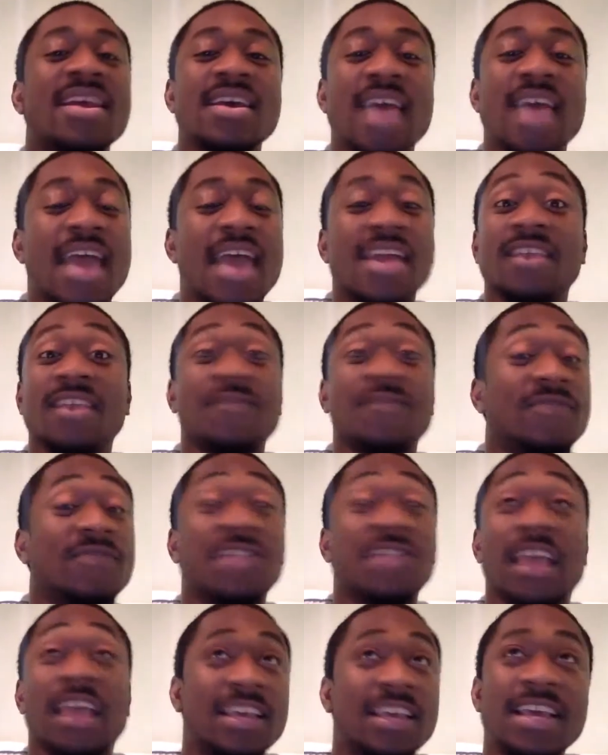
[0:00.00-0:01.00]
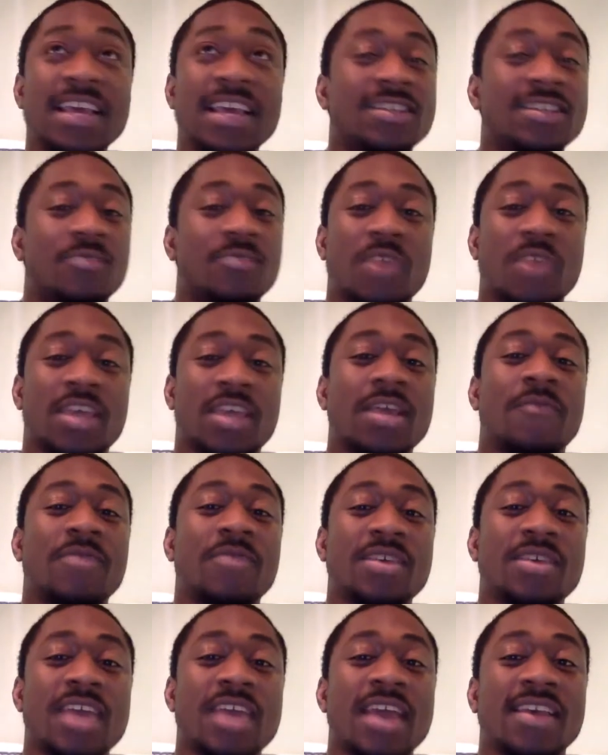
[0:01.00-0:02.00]
And if he ends up waking up for the
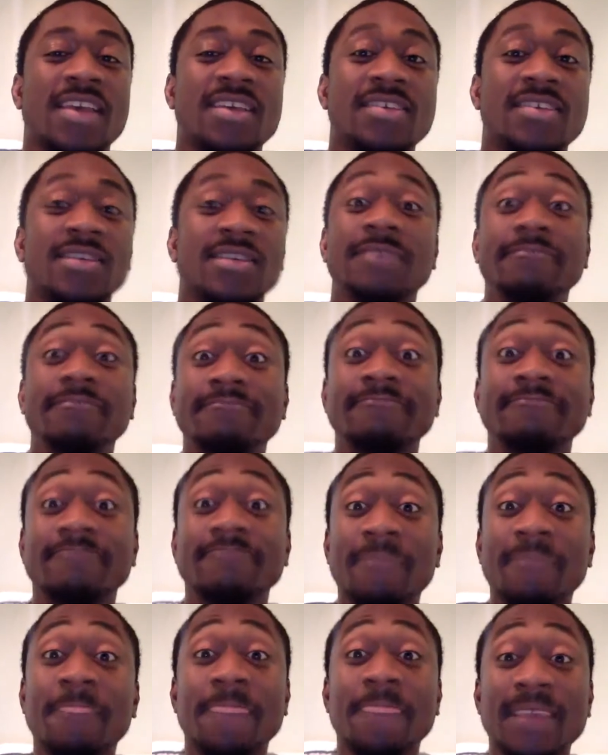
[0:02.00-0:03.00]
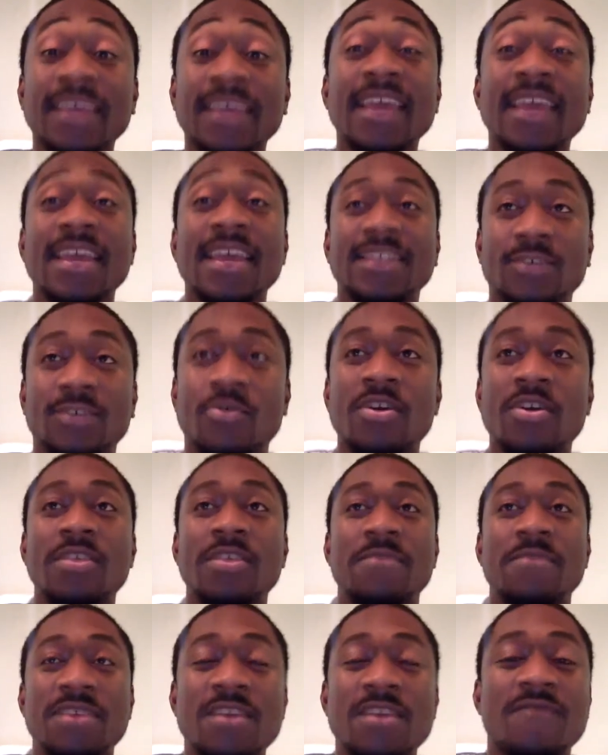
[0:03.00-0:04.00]
Yankees, it's going to
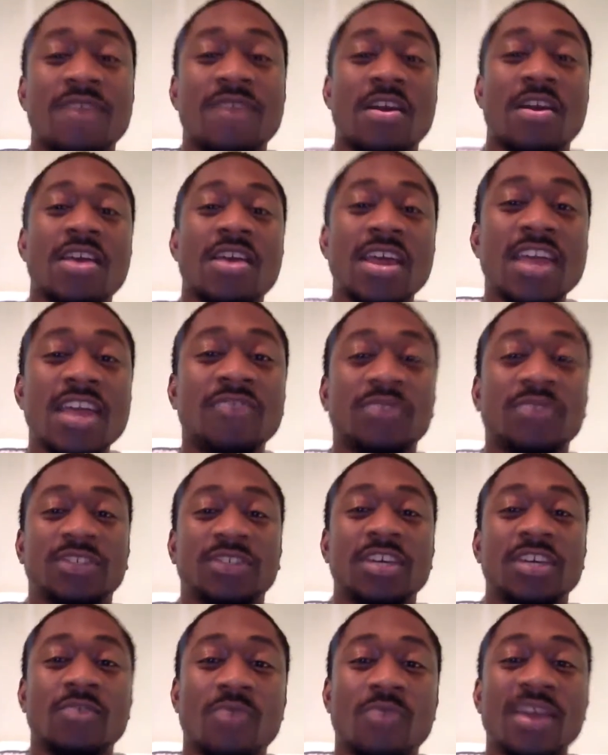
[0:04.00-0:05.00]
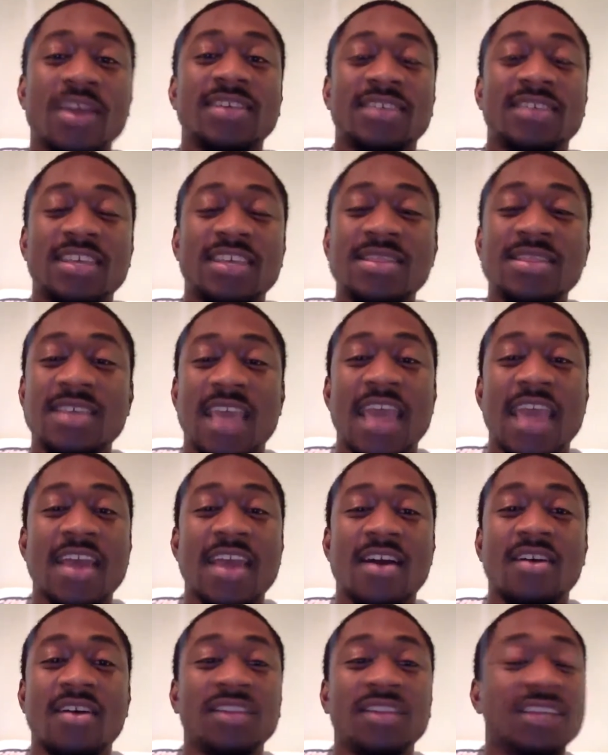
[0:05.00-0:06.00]
be a very interesting race in the
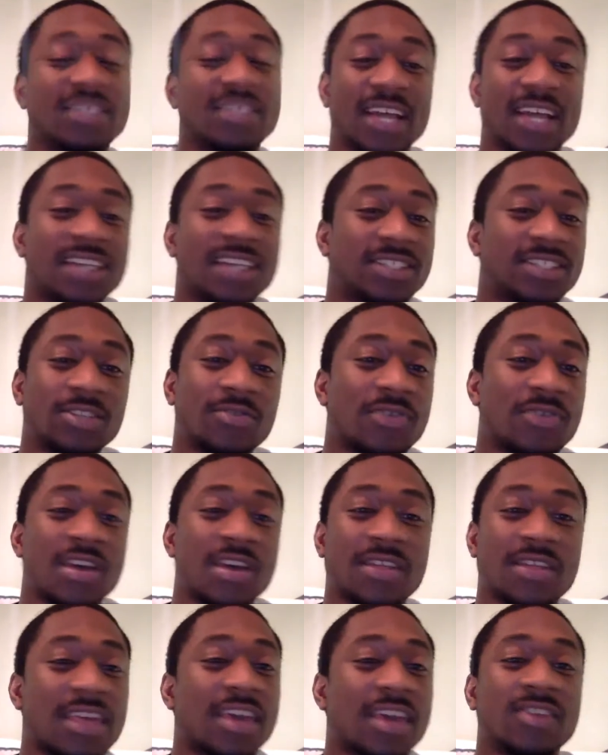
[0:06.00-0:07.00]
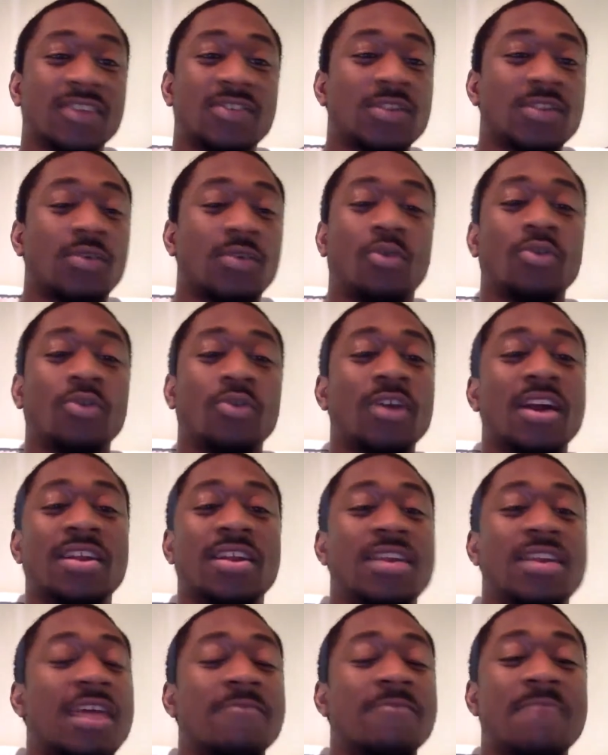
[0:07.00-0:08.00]
AL East. I still think they could still hold on
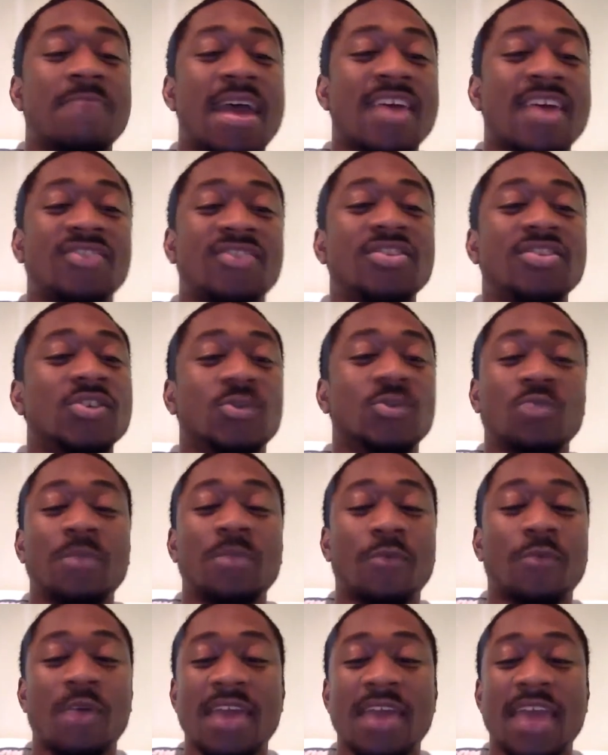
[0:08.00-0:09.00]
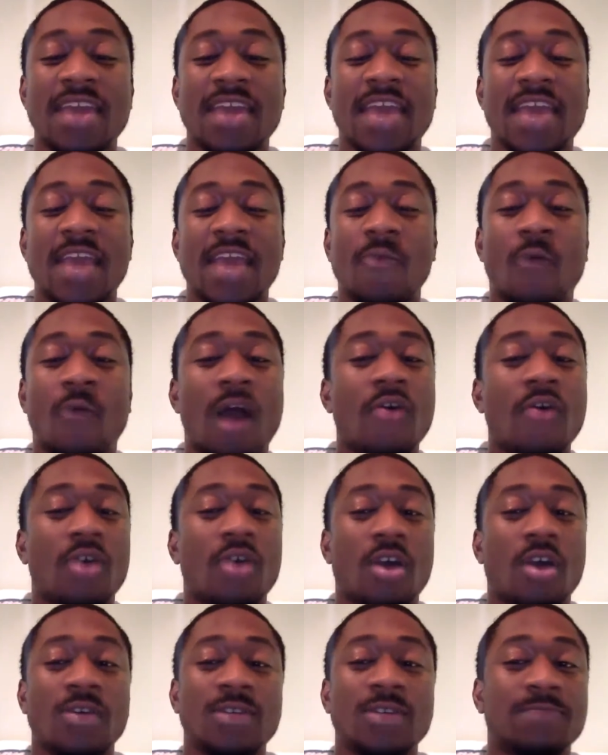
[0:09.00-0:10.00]
and manage to sweep away a wild
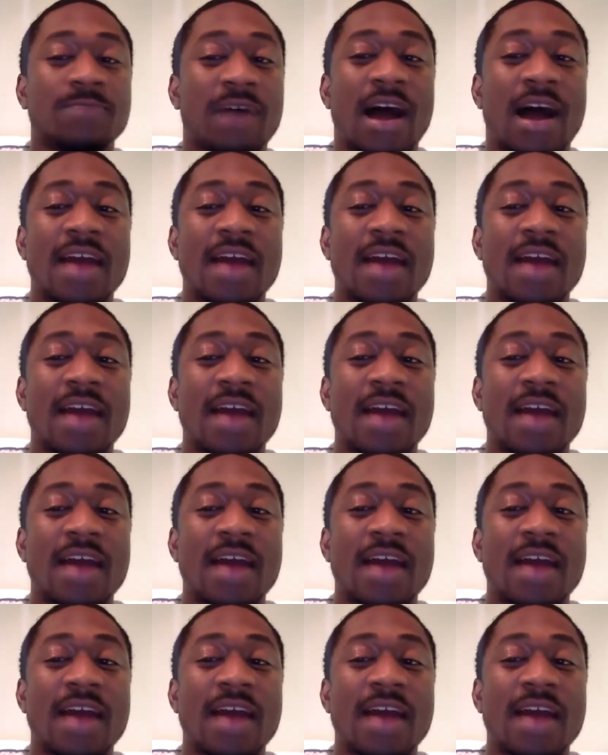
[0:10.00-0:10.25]
card spot.